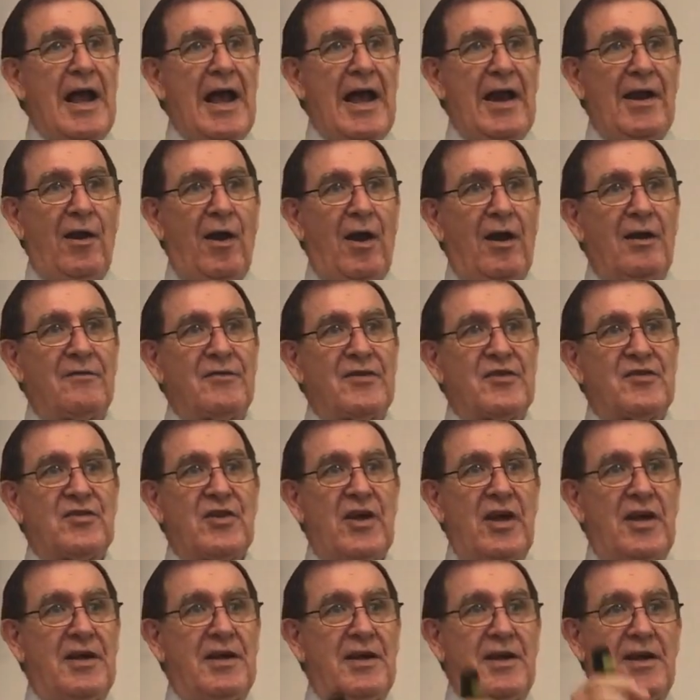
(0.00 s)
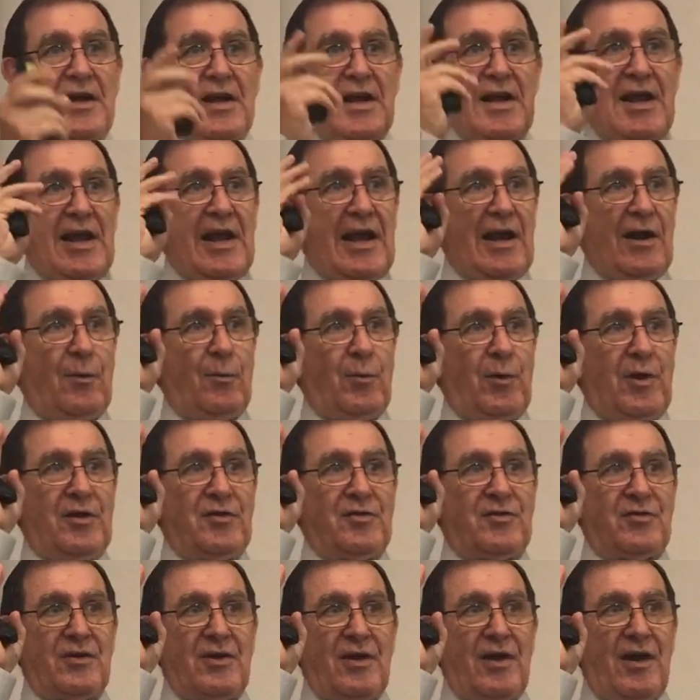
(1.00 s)
and all of a sudden, here
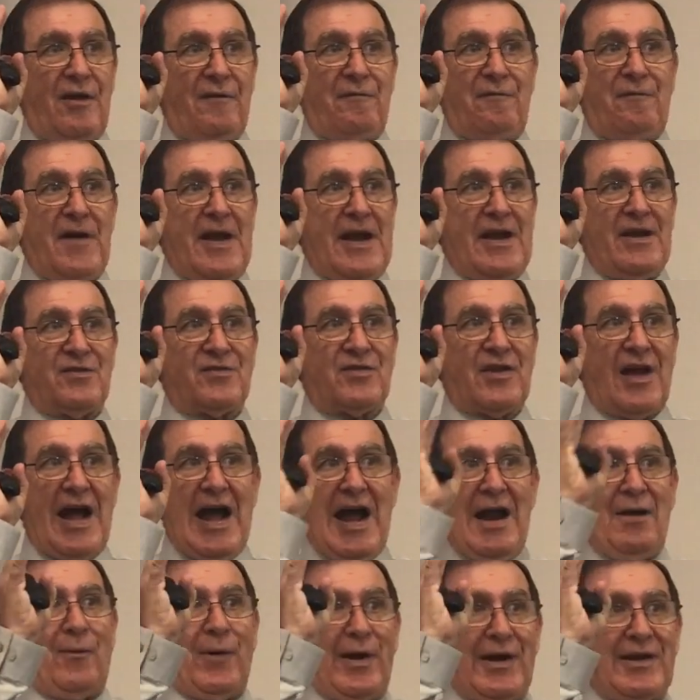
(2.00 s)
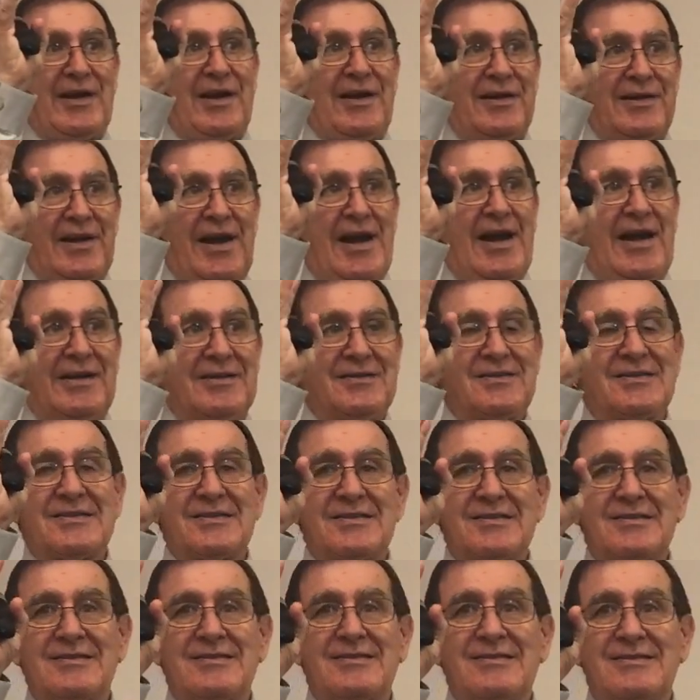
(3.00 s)
was a face I
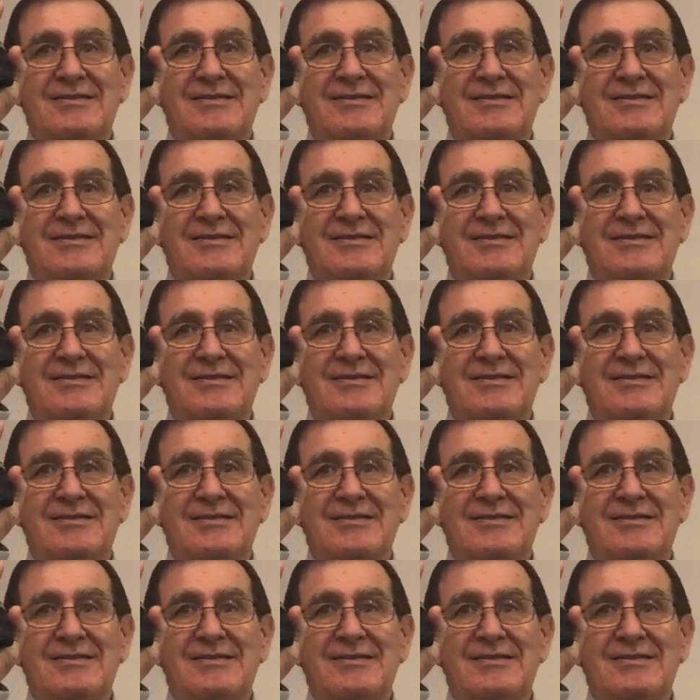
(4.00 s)
recognized.